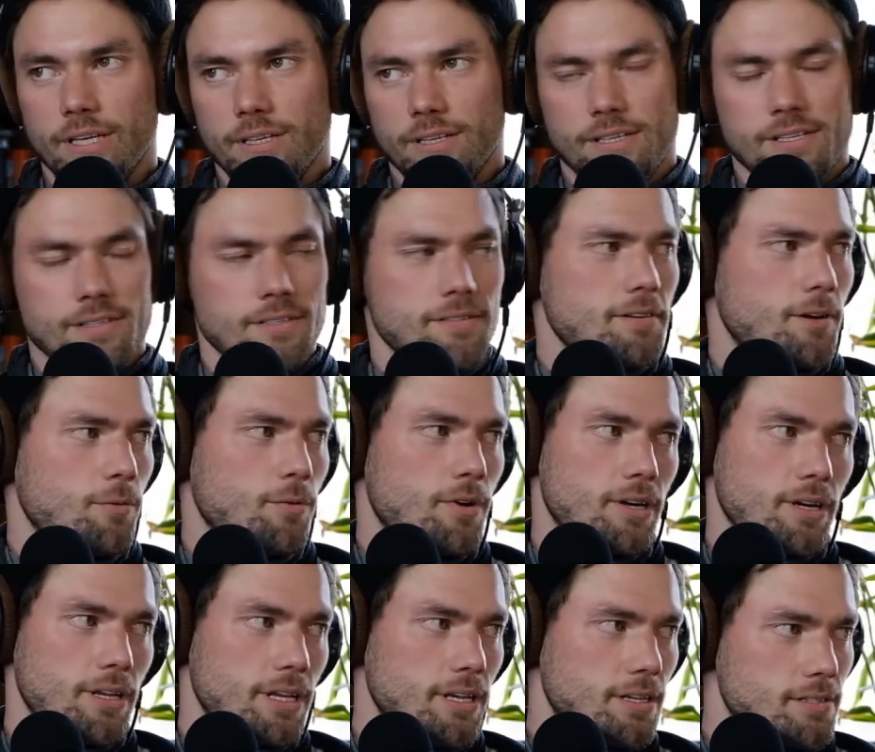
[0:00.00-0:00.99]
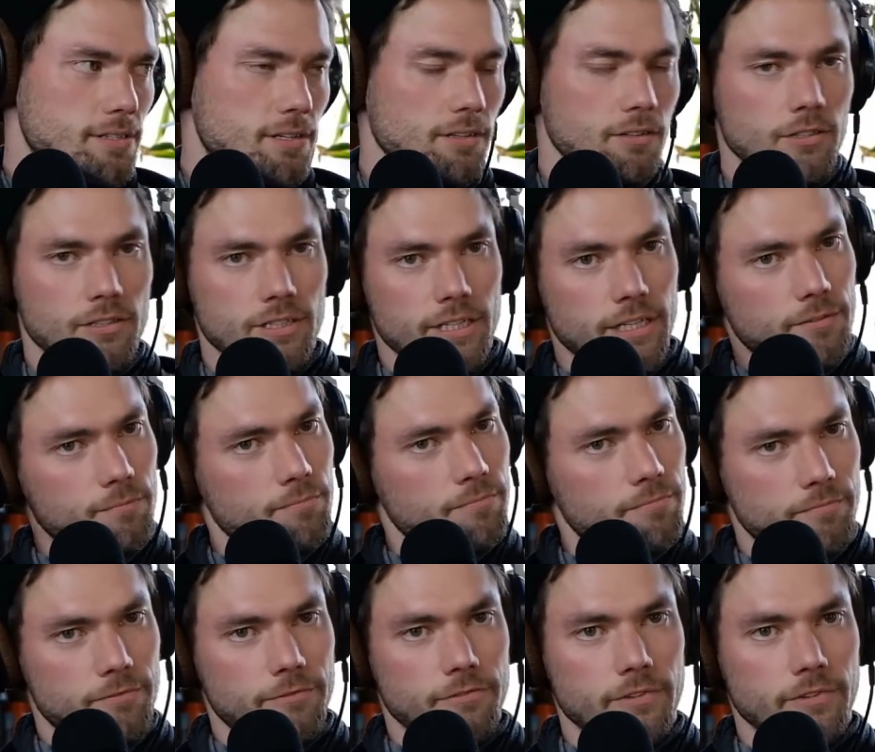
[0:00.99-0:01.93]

Billy's, I wanted his to look like a